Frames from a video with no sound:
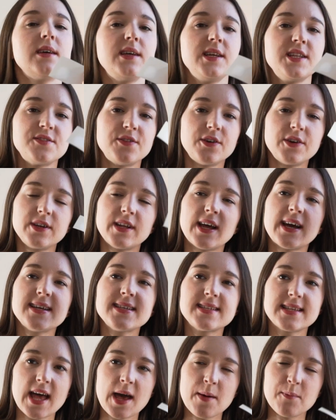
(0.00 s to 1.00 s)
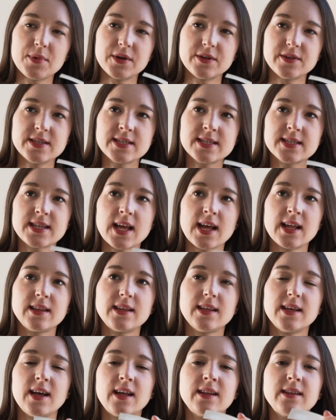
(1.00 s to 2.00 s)
It's very nice ambery
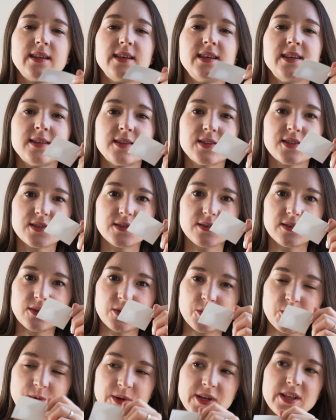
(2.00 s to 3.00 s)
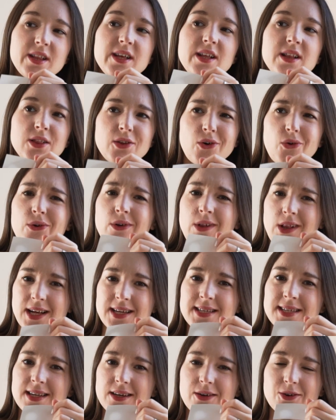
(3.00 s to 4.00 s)
scent and it's really
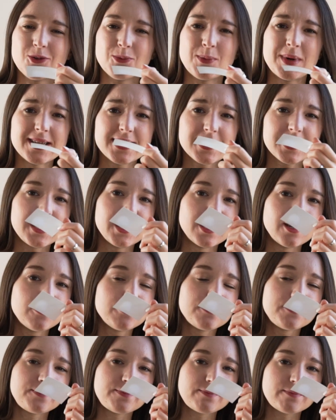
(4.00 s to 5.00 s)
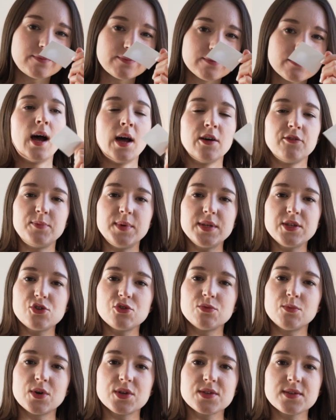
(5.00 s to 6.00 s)
long-lasting on my skin. I've been
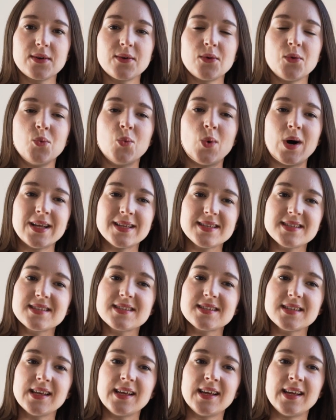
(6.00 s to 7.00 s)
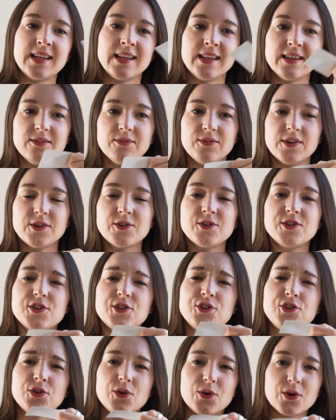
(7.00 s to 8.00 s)
to Moscow once and very
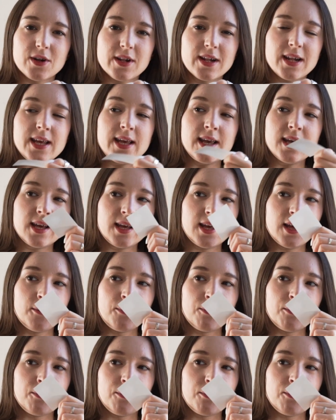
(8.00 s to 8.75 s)
shortly,